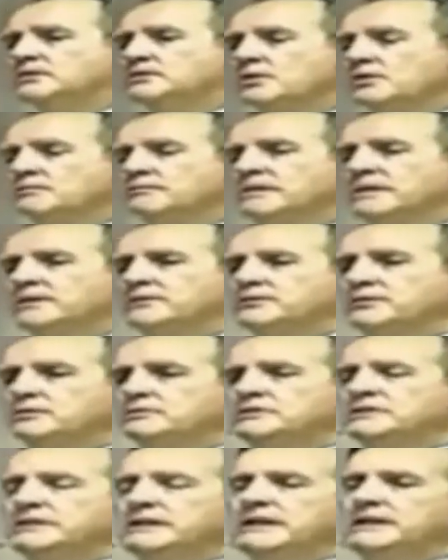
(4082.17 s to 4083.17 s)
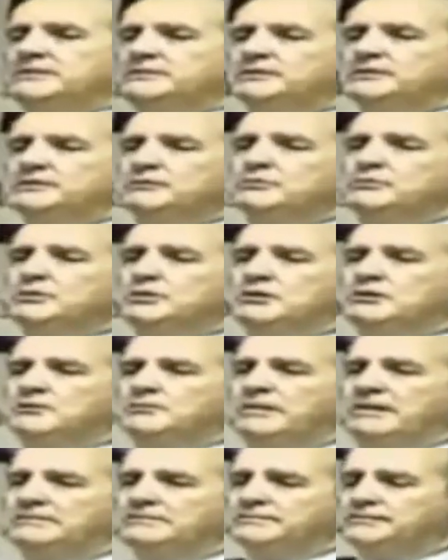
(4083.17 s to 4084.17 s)
Soviet Union entered the war
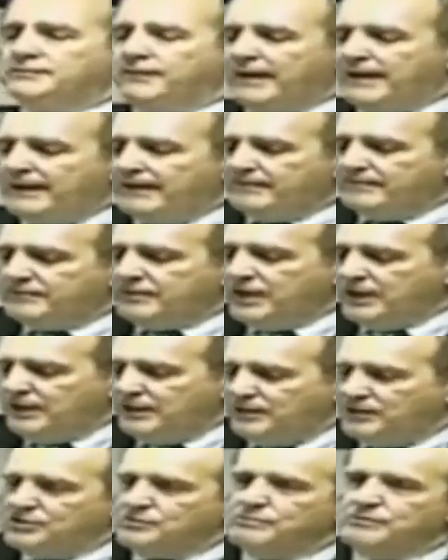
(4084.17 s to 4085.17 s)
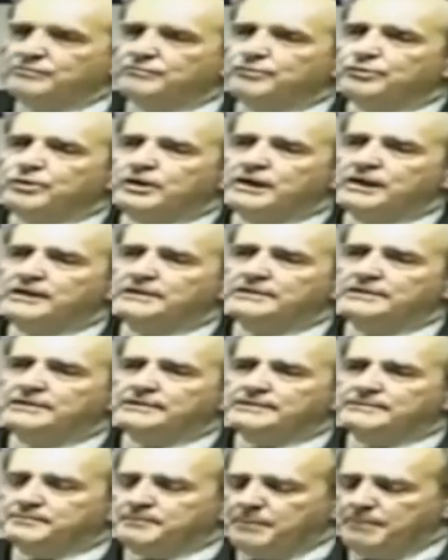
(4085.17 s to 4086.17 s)
about 5 days before it ended.